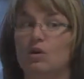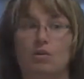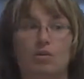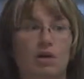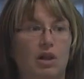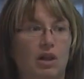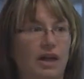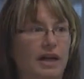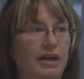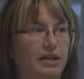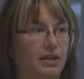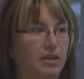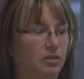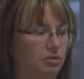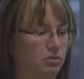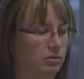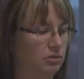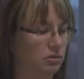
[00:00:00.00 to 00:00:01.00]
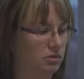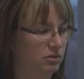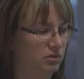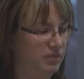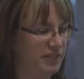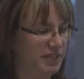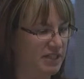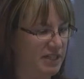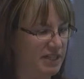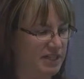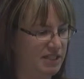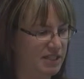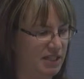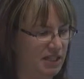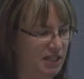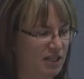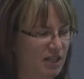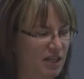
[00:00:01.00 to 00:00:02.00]
Well, a lot of you.
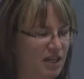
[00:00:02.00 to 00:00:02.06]
Fantastic.